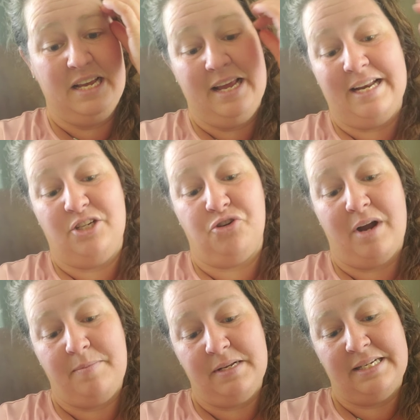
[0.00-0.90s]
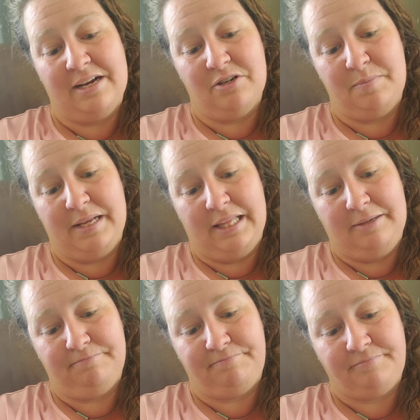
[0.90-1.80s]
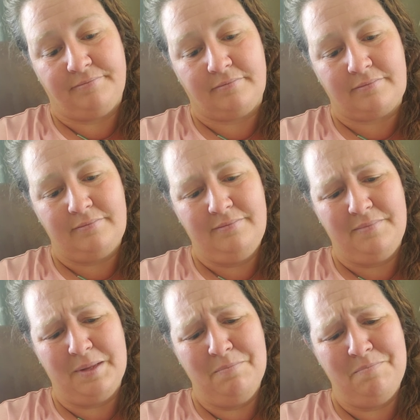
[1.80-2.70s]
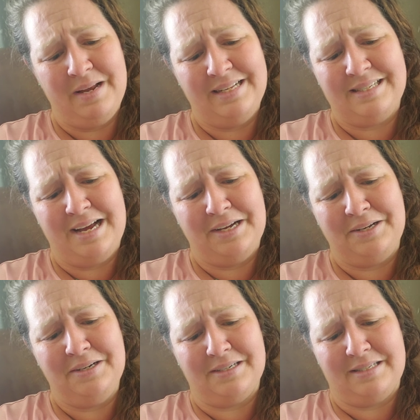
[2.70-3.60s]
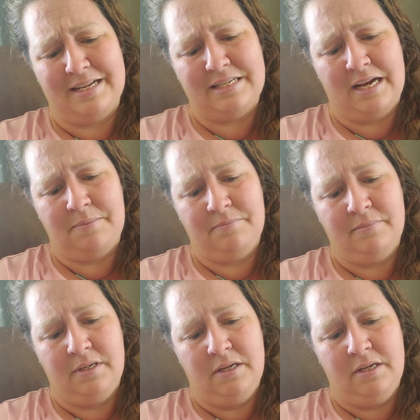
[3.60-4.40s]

and he dropped it down to Billy. But it's not cooked, said Tom.